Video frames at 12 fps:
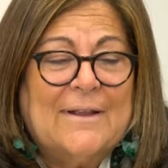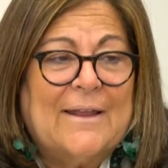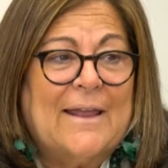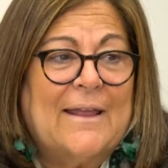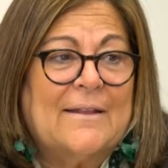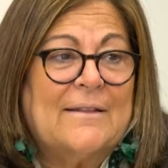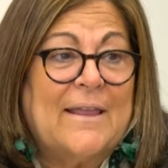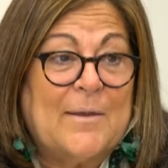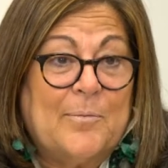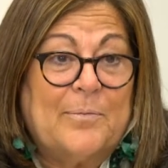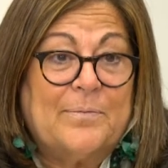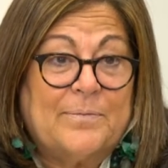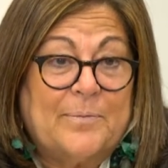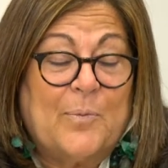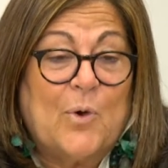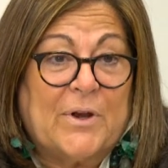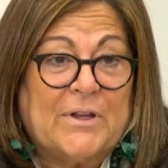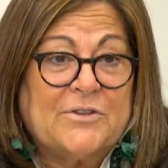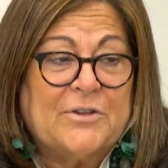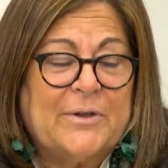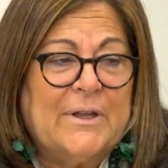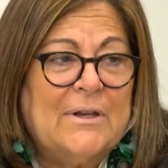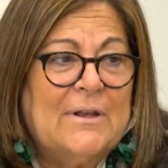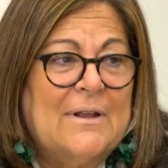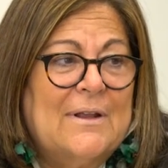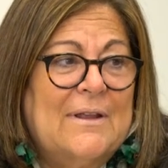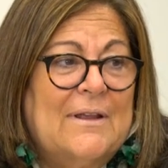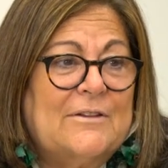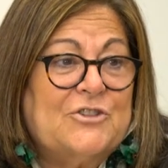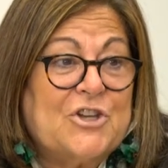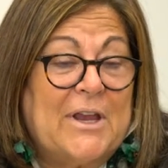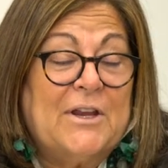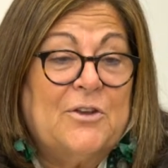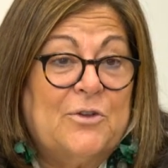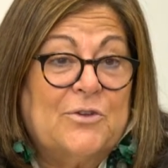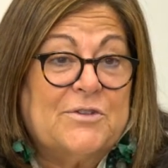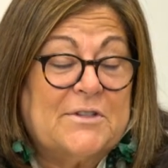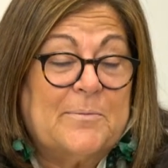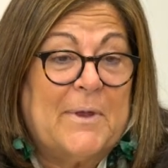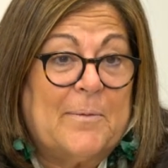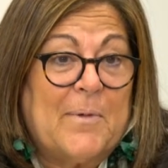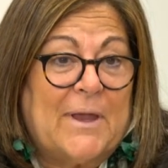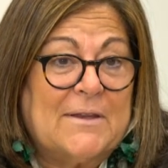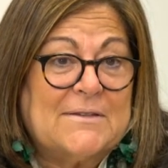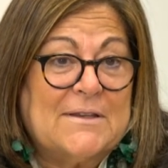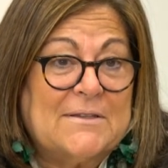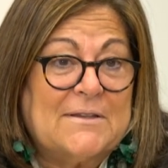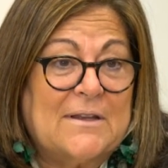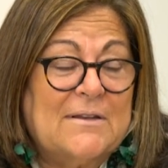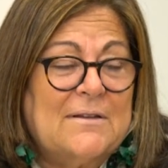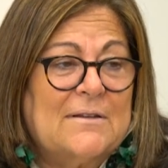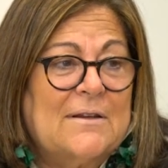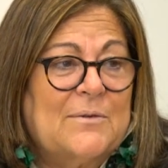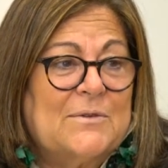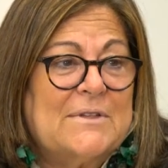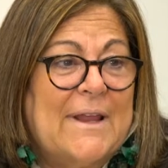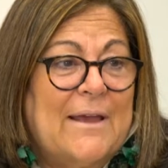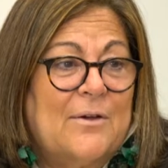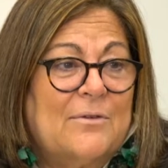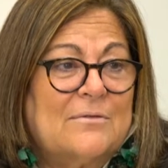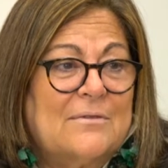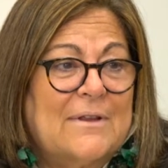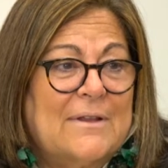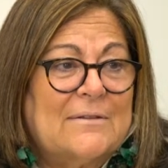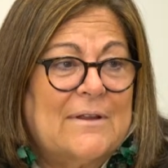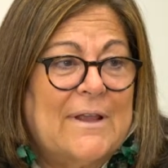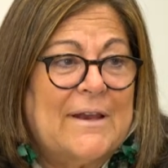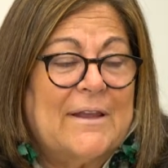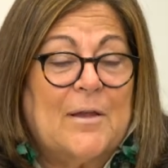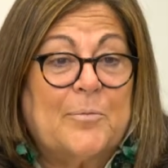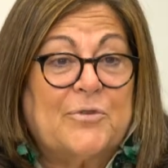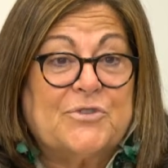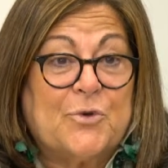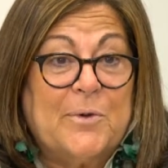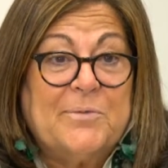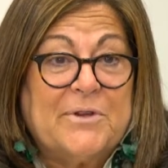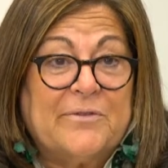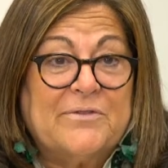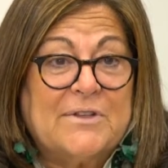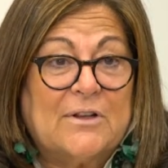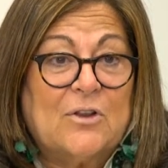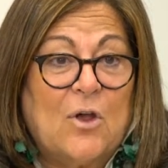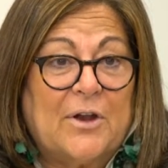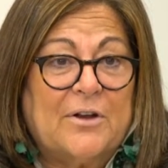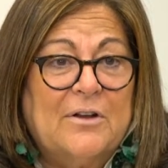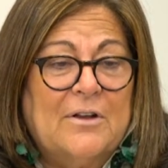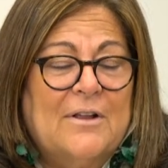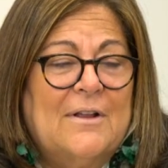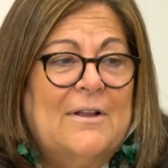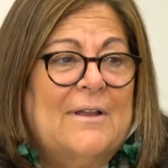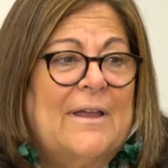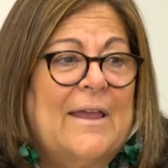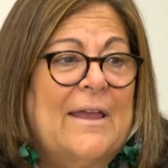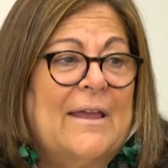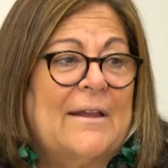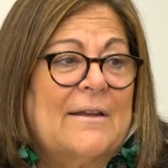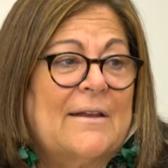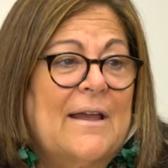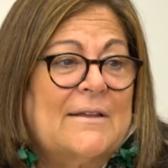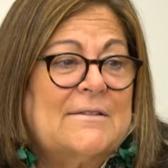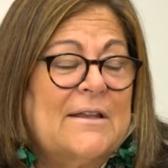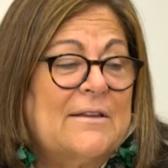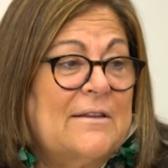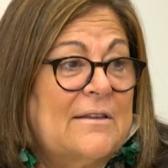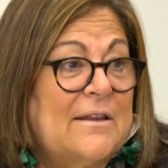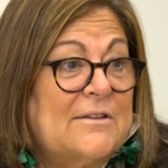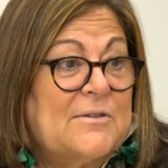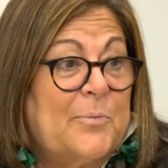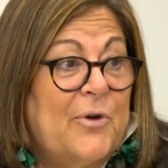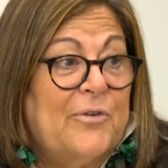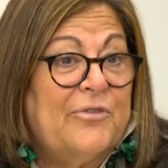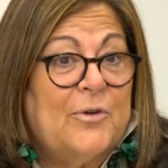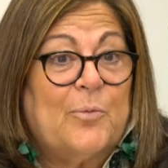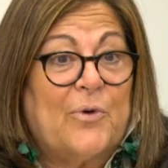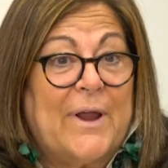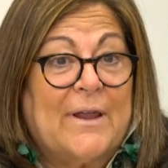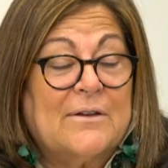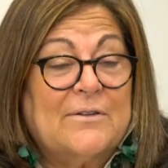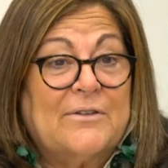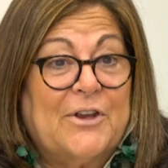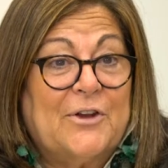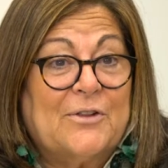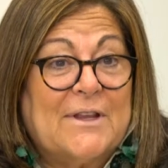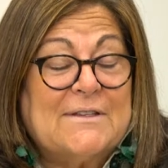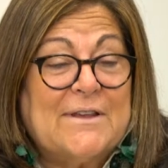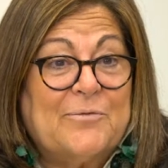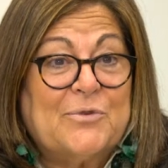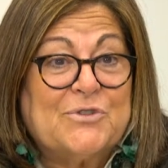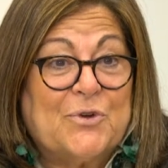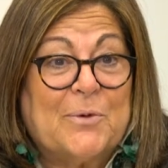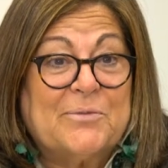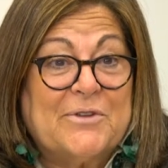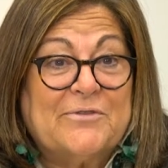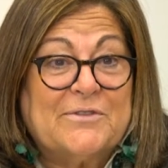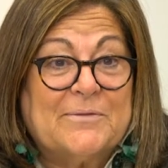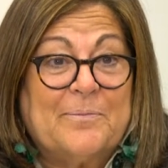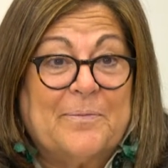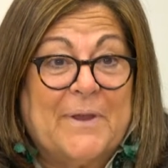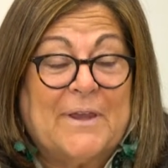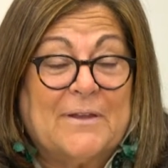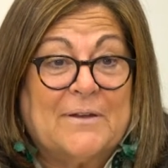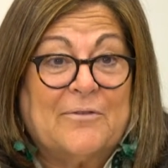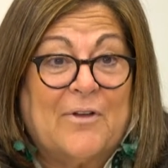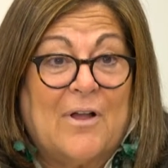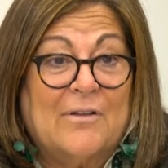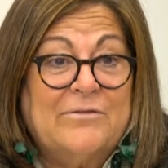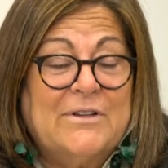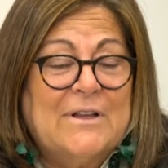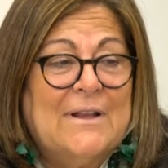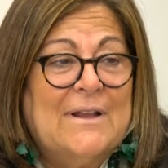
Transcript: And they bought into it. Jane, who used to be my assistant, was now heading up prescriptives at Lauder. And I said, it's a perfect brand. You know, let's have prescriptives be involved.